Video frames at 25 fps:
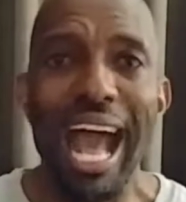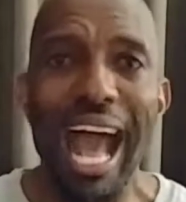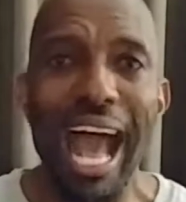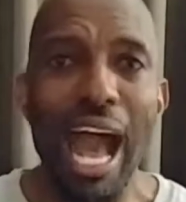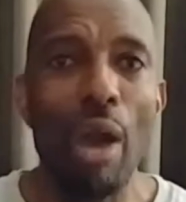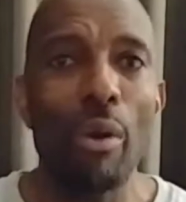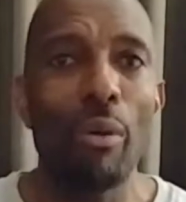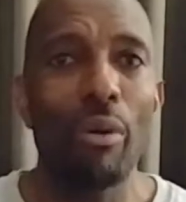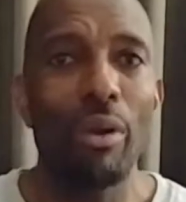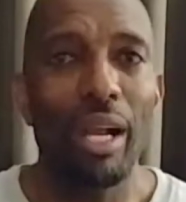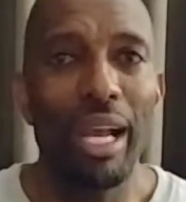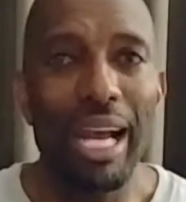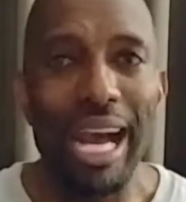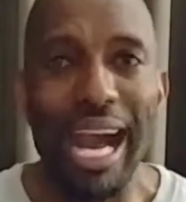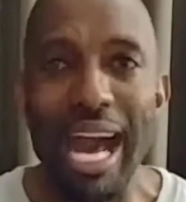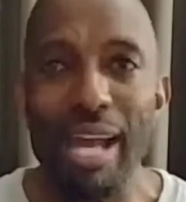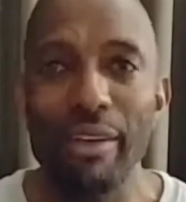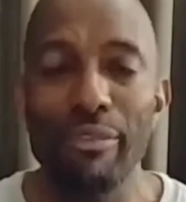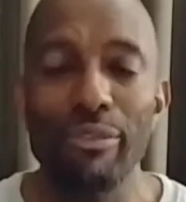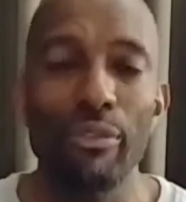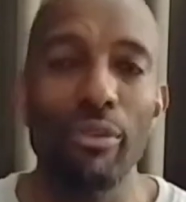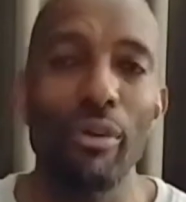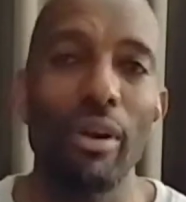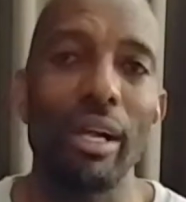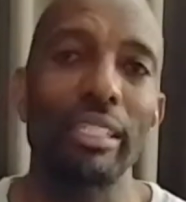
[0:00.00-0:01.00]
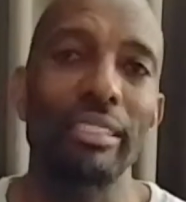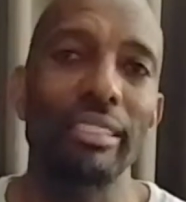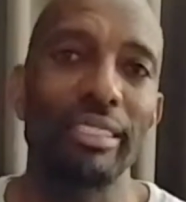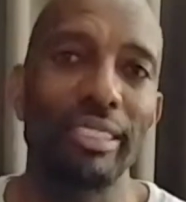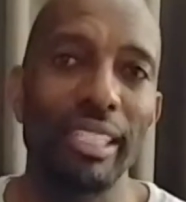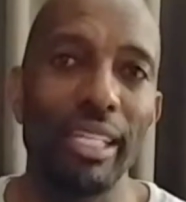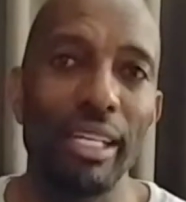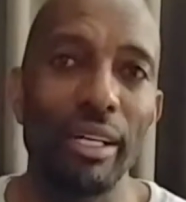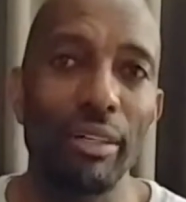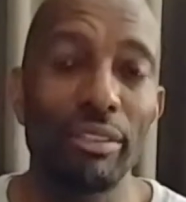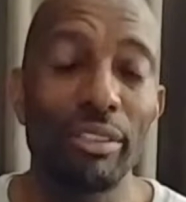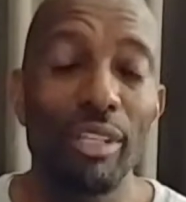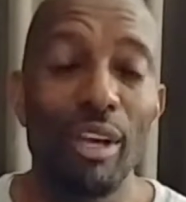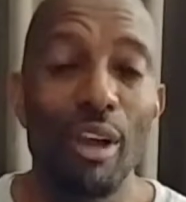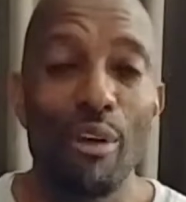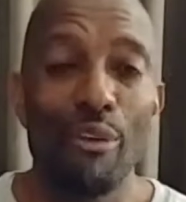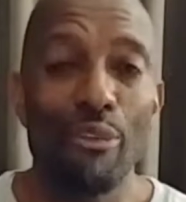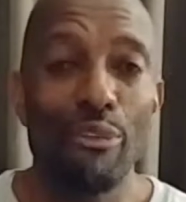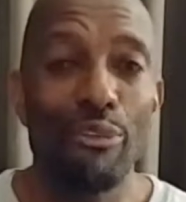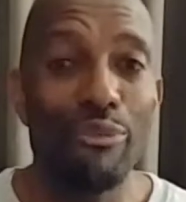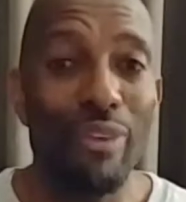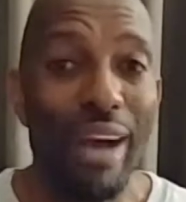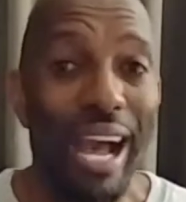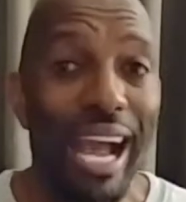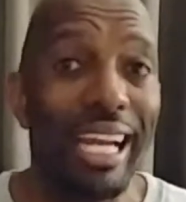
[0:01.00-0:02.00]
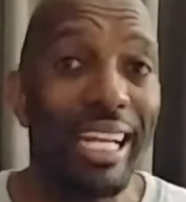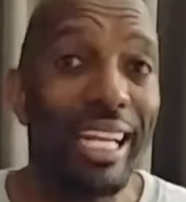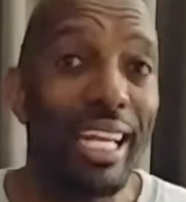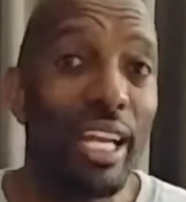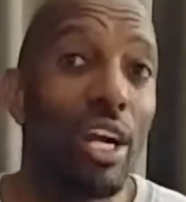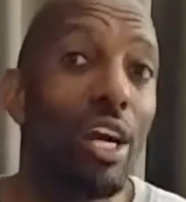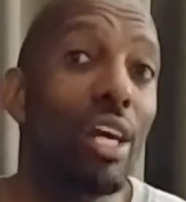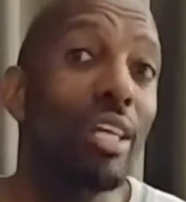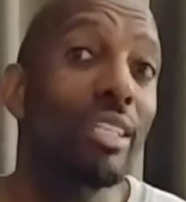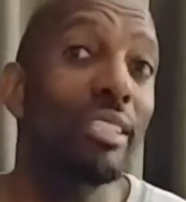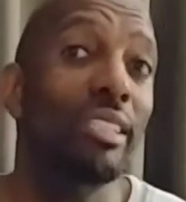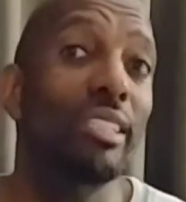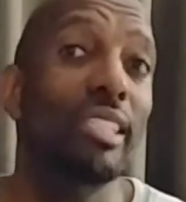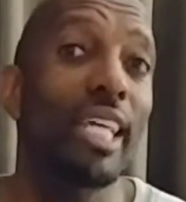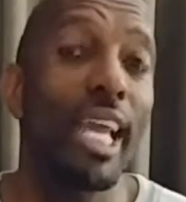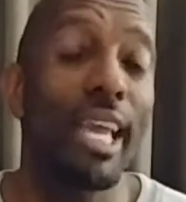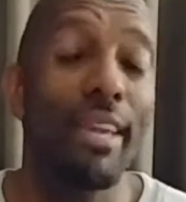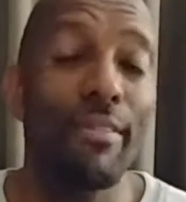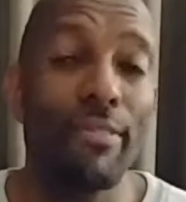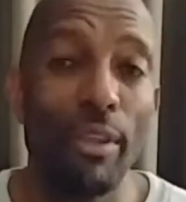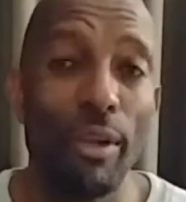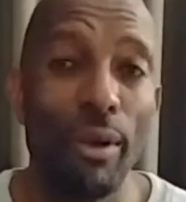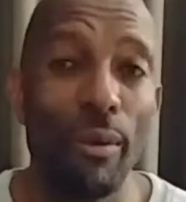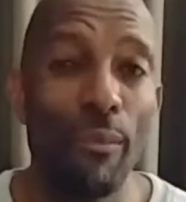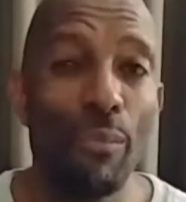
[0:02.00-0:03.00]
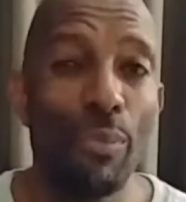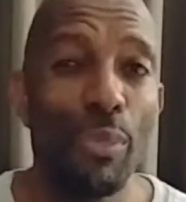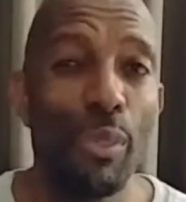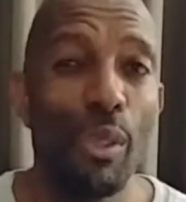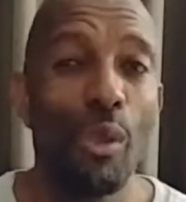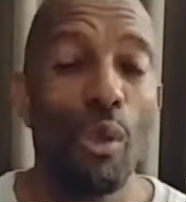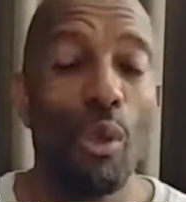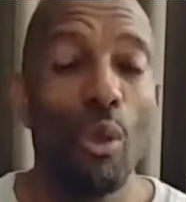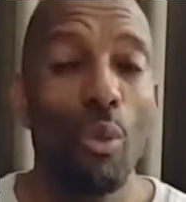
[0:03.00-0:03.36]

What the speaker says: out God for ourselves, finding our Savior,